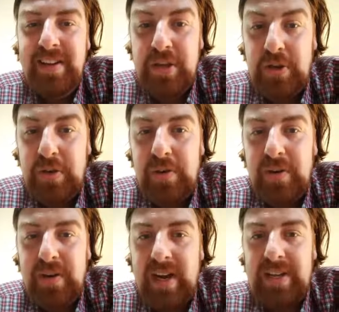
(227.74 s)
you,
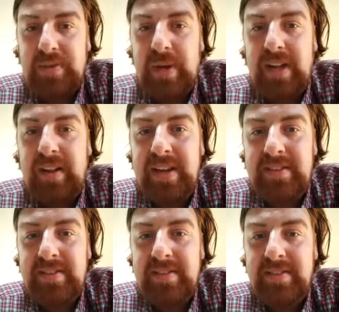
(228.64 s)
as
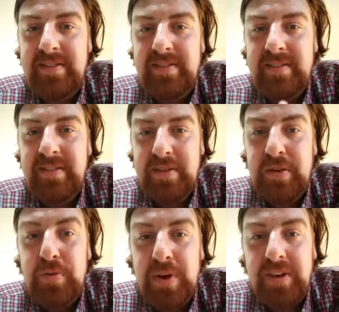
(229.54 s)
Raelites,
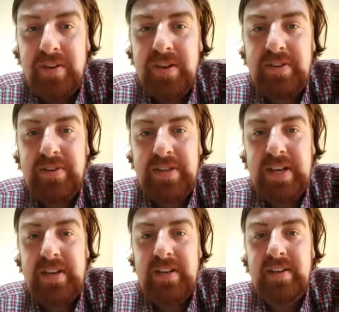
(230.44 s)
you will
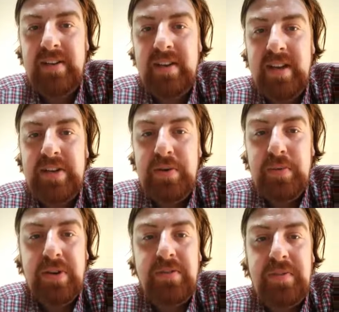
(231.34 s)
understand it, and you
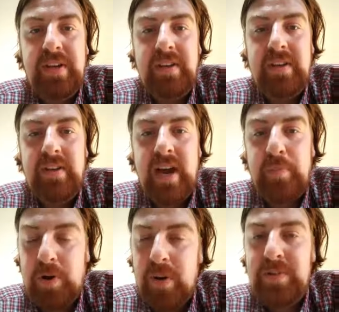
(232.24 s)
will feel it. I
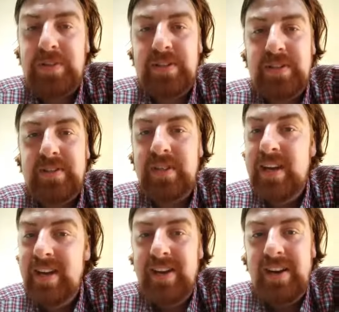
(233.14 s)
promise you this.
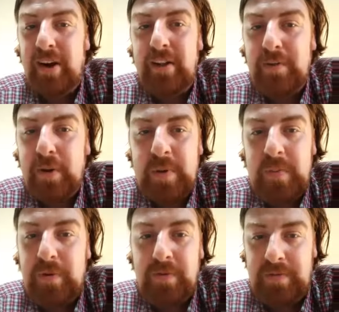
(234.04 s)
All of our
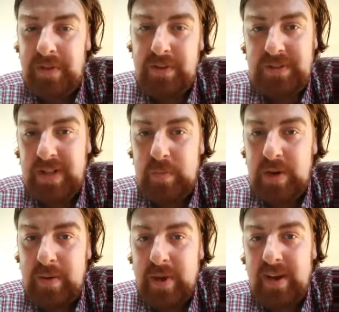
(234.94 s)
people feel the same
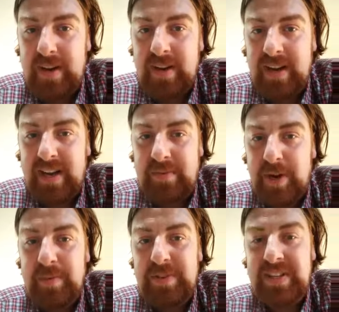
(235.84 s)
way about it. I can
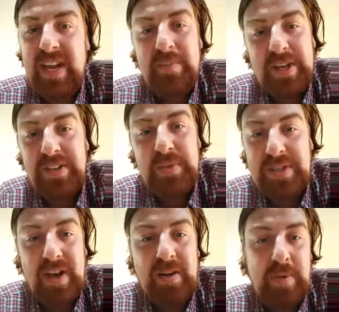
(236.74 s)
promise you that, because we
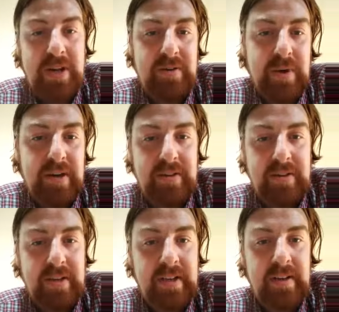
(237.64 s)
talk about it
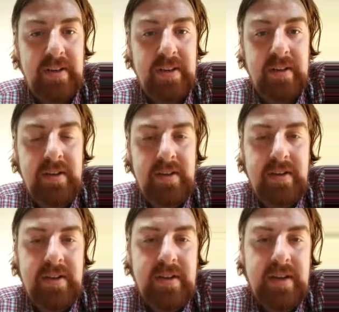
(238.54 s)
regularly.
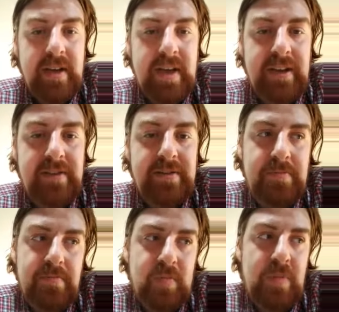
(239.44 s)

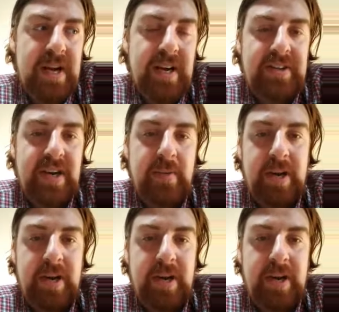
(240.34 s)
And we may not talk